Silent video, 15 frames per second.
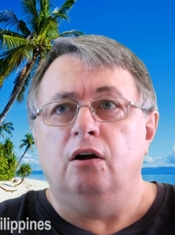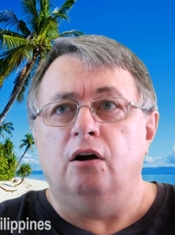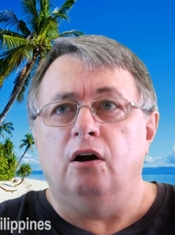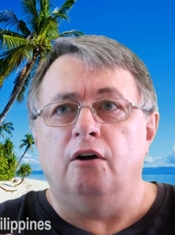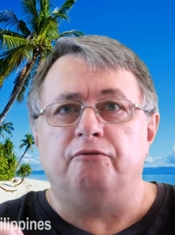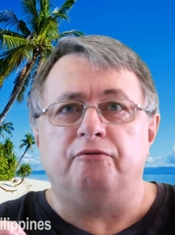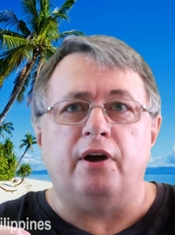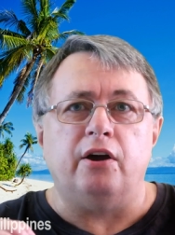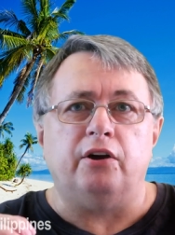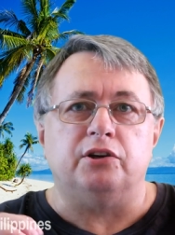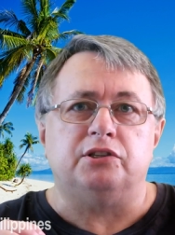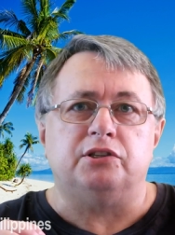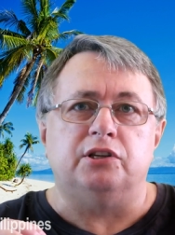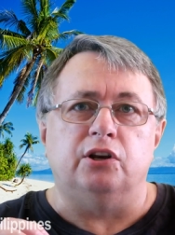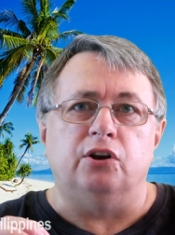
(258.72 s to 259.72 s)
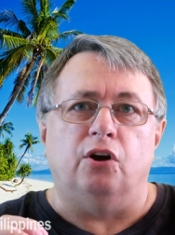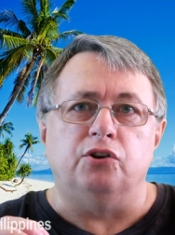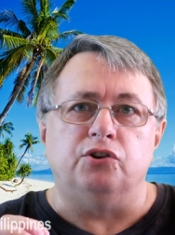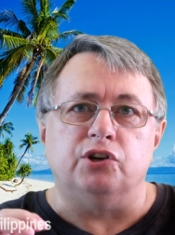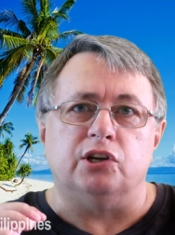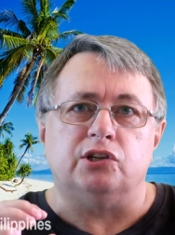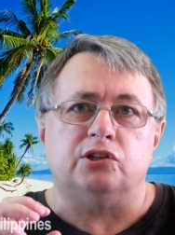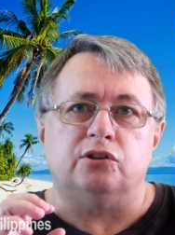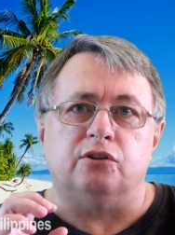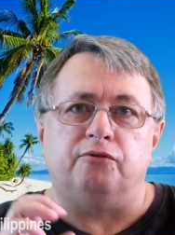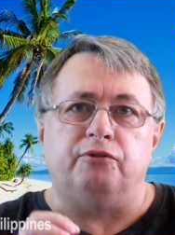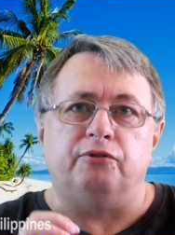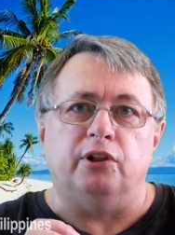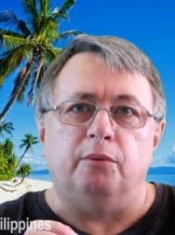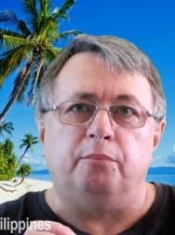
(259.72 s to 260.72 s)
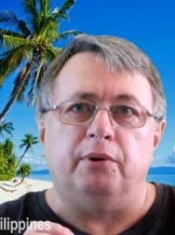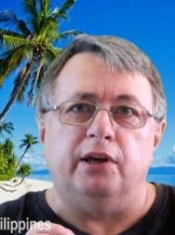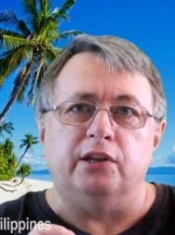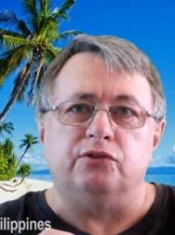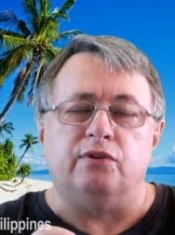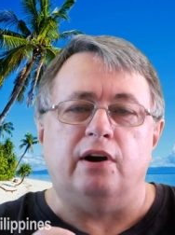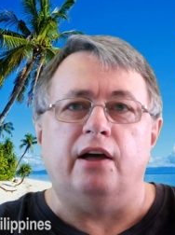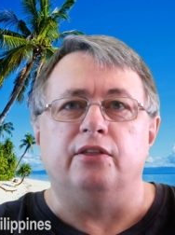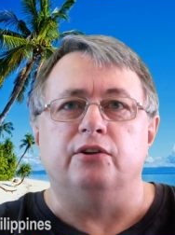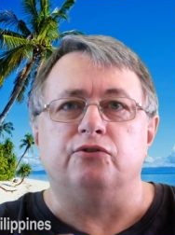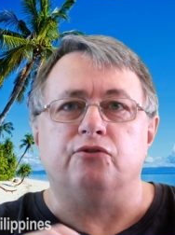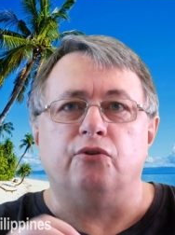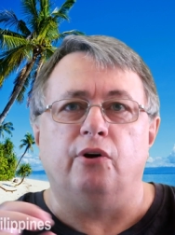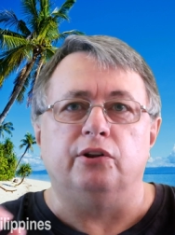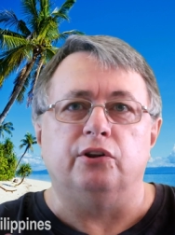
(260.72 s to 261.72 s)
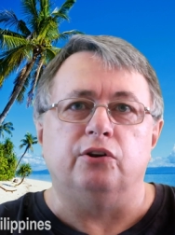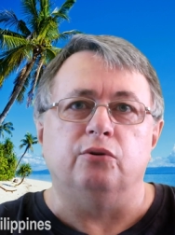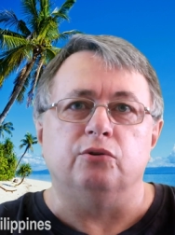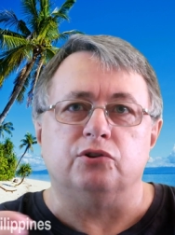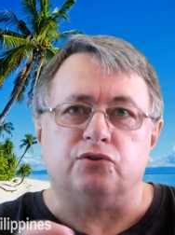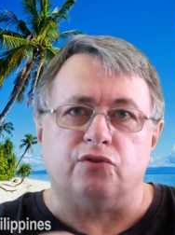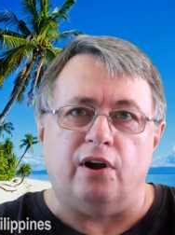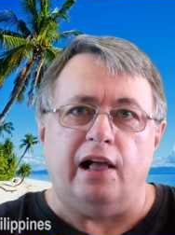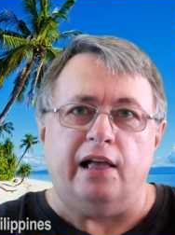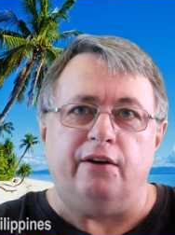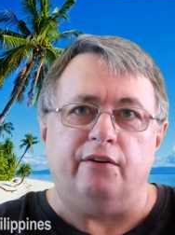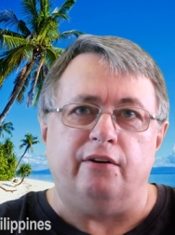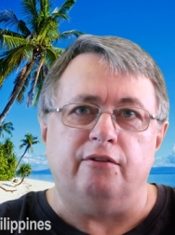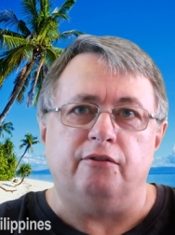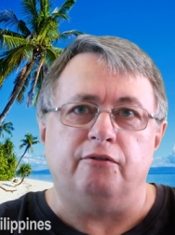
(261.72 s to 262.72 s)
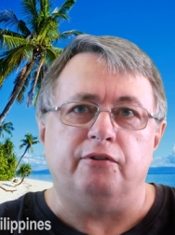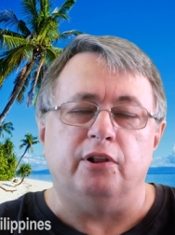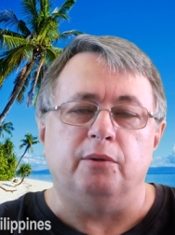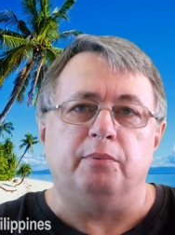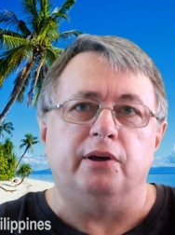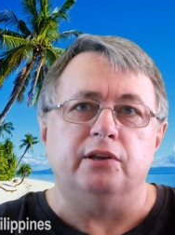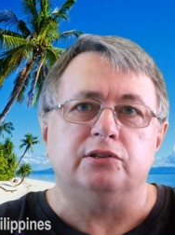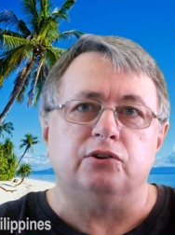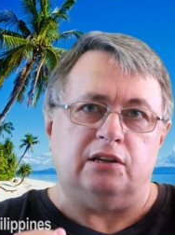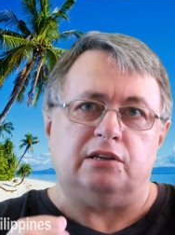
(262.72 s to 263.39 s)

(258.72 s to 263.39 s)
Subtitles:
I focused in on just the Philippines rather than trying to do Australia and the Philippines.